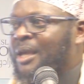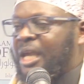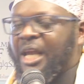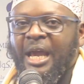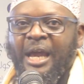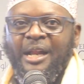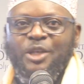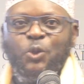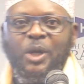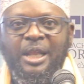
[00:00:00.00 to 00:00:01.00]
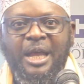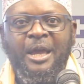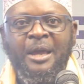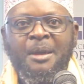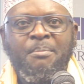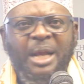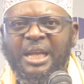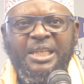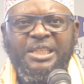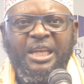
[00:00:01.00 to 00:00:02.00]
Qila ya Rasulullah, mal
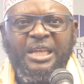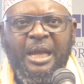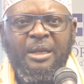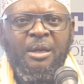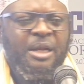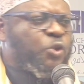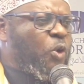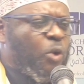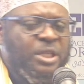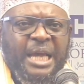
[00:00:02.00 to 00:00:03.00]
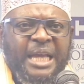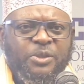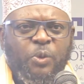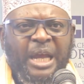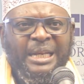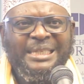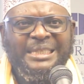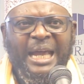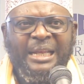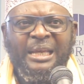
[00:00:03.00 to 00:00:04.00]
istijab. Rasul was asked, we
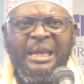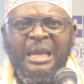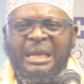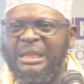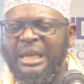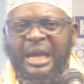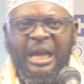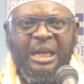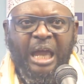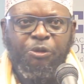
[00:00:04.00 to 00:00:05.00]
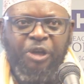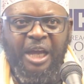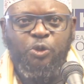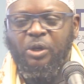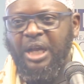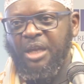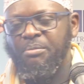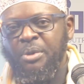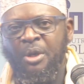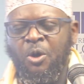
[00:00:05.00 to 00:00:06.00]
understand, eh, yani qati'atul
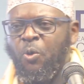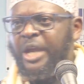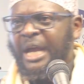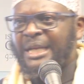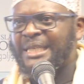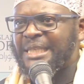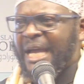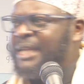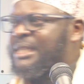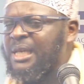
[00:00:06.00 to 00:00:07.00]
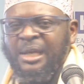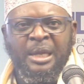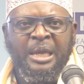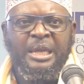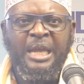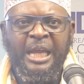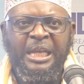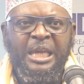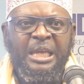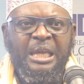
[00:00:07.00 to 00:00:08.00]
rahim. We understand,
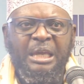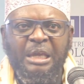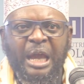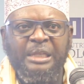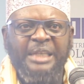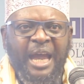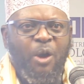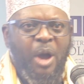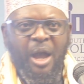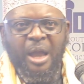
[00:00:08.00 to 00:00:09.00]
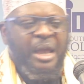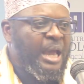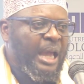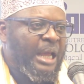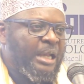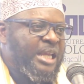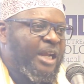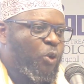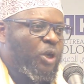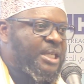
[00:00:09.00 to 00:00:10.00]
yani ad-da'wa, and
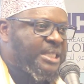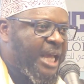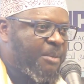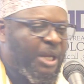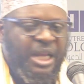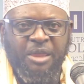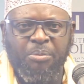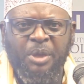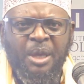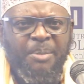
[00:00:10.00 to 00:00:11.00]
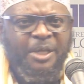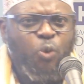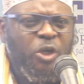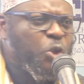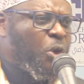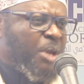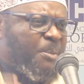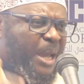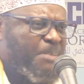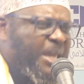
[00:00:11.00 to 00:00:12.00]
yad'u al-insan bil-ithm. But what do you
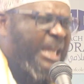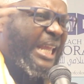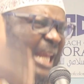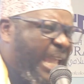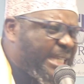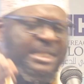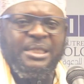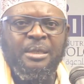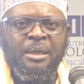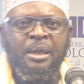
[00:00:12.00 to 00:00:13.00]
mean by being in a haste?